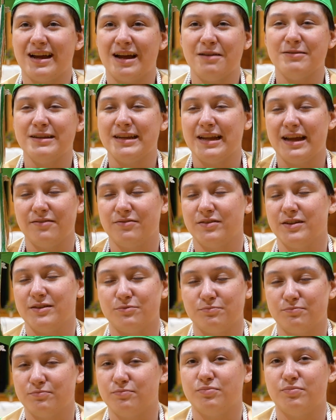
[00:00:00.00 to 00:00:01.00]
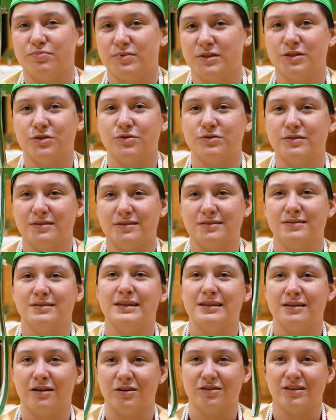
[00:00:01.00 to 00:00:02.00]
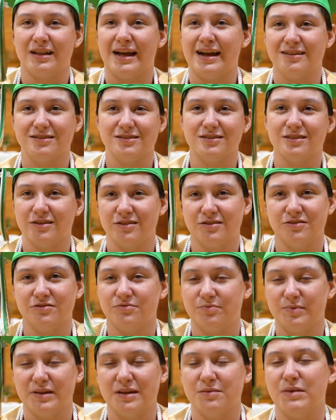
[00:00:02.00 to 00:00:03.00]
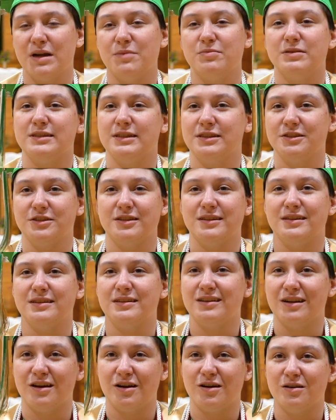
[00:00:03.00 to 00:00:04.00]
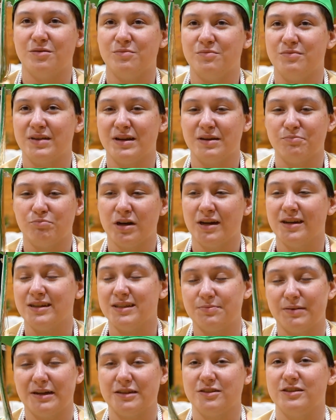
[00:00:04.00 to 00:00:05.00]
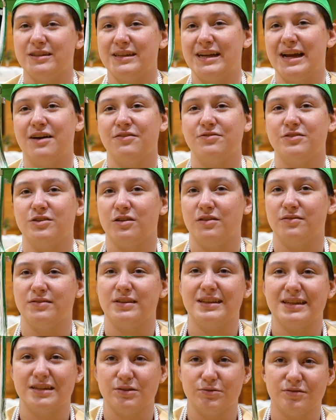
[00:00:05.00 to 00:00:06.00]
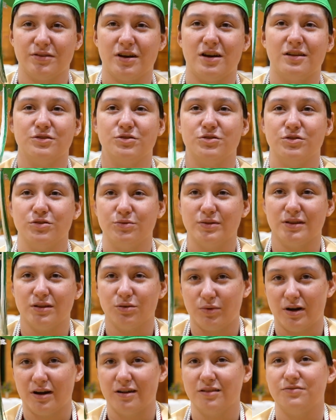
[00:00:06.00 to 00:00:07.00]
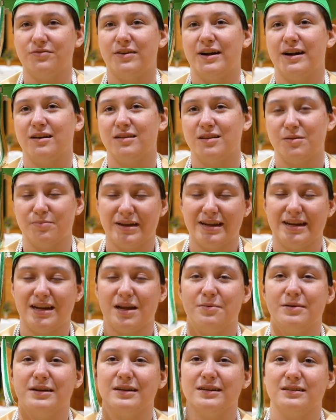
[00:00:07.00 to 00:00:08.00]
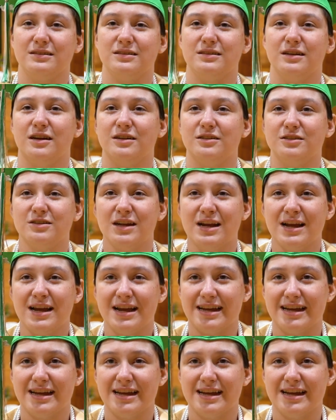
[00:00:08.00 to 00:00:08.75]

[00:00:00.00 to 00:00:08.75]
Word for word: I mean, every student in our class could have been in my position, um, but especially after all the things we've gone through with the wildfire and the pandemic and such,